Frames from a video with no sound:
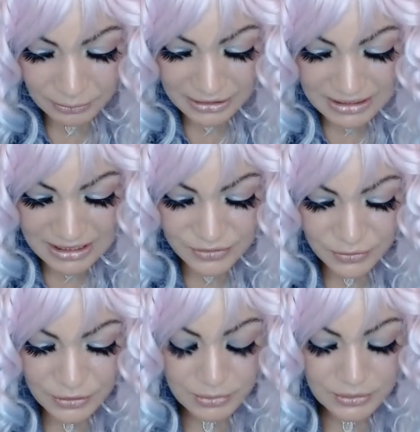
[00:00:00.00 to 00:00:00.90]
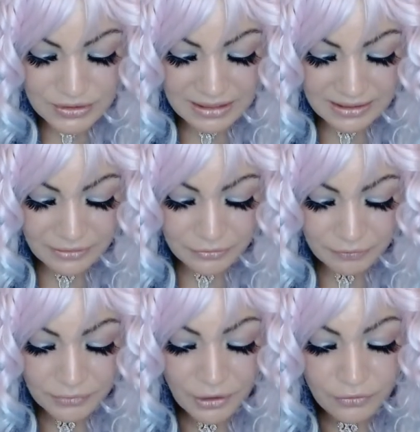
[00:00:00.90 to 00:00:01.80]
places for the moon to live.
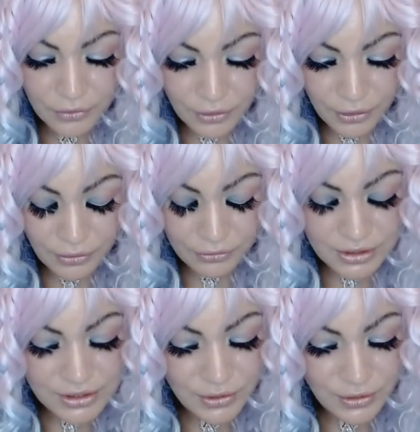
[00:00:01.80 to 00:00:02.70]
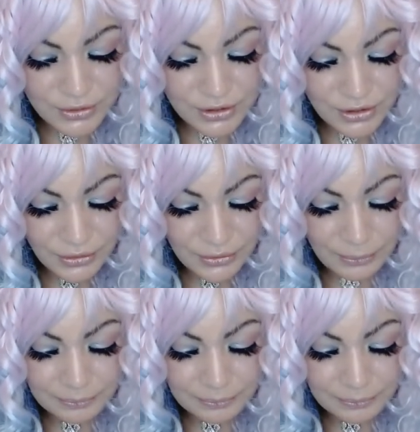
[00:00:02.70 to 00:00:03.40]
Virgo runs a close third.